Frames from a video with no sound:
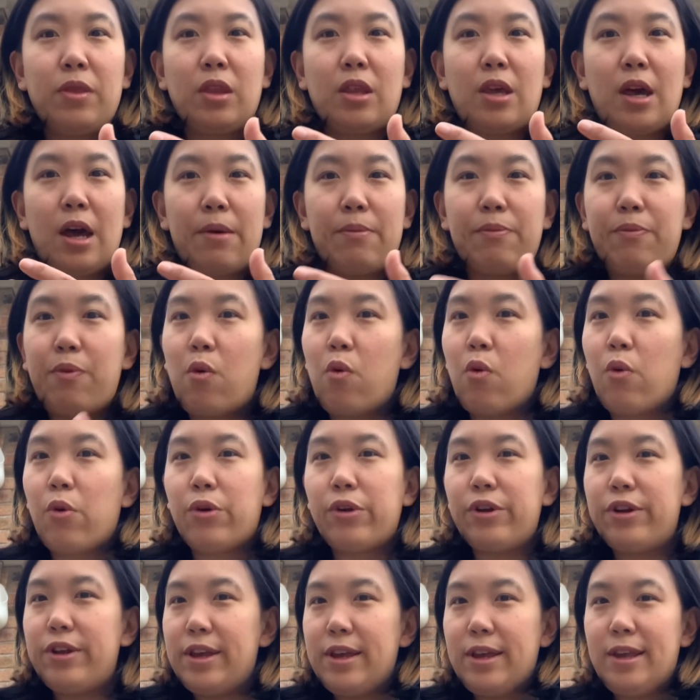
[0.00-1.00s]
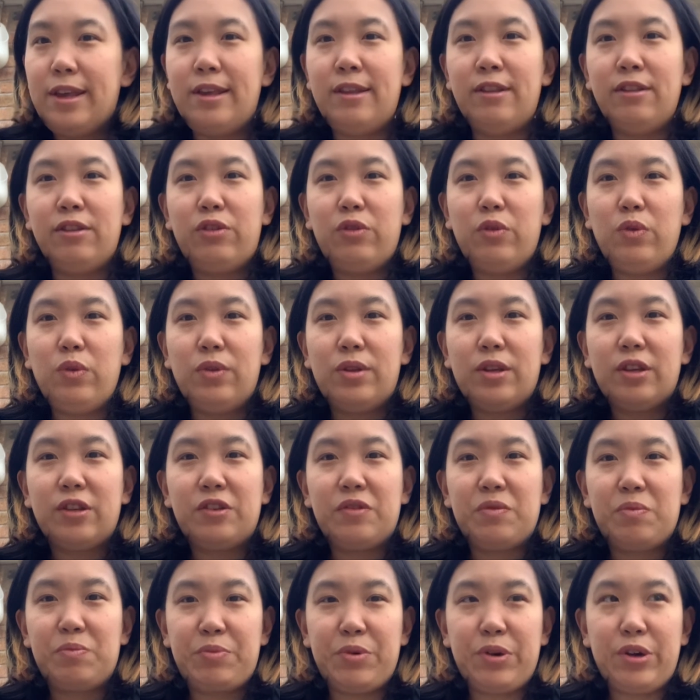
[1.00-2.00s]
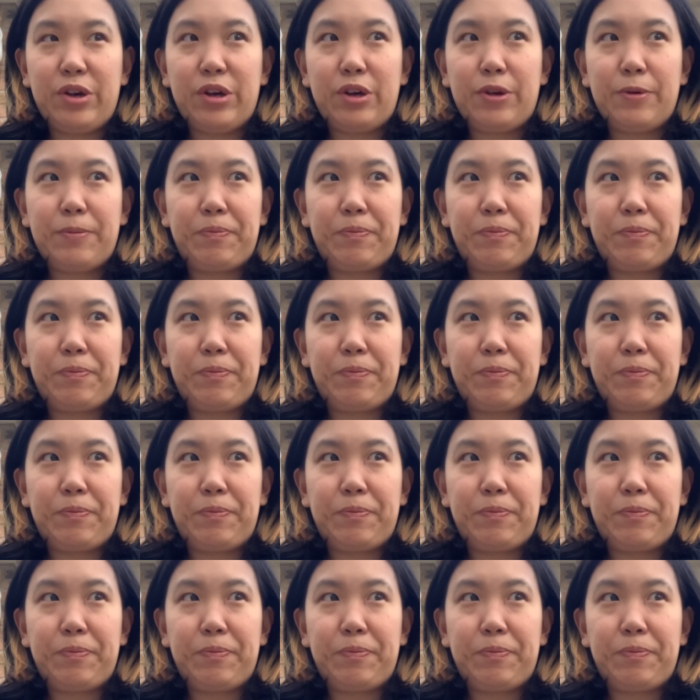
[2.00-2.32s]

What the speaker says: got poured into this book.